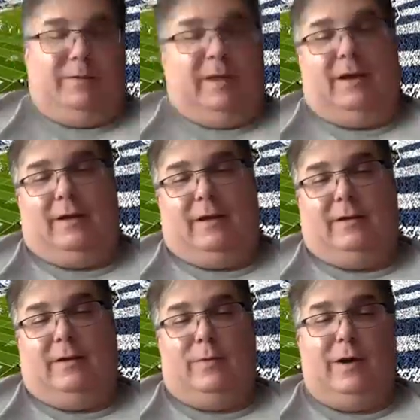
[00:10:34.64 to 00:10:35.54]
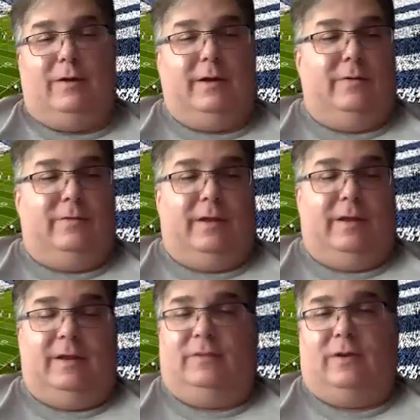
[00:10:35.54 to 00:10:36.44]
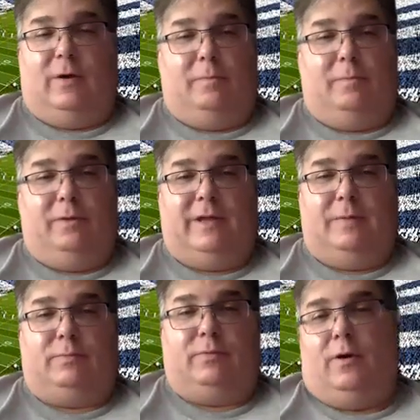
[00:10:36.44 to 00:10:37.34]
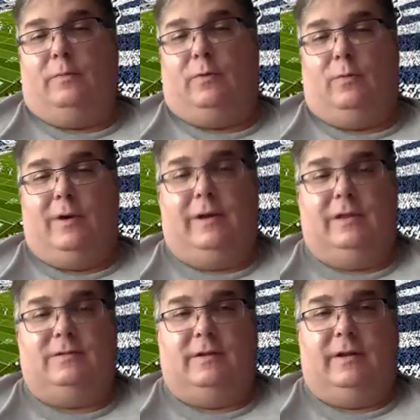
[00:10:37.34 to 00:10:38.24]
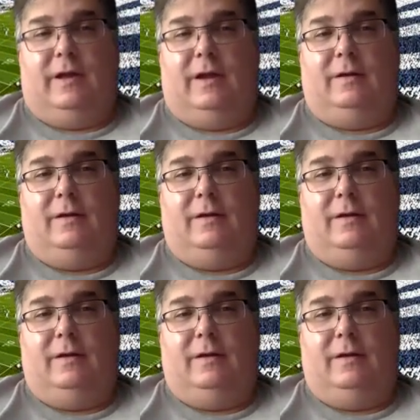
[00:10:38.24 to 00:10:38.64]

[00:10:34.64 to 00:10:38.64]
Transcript: yeah, and well, you know, he's helped build that program to what it is today.